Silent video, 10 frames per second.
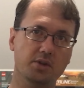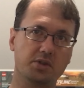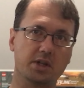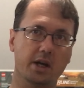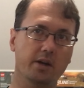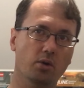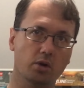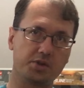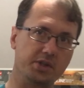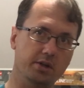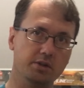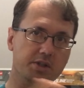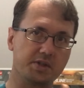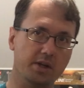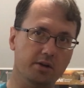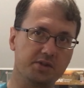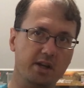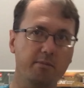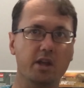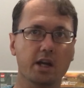of the new stud, or center to center,
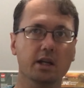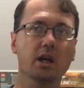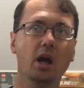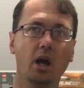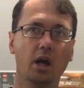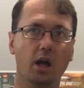same thing.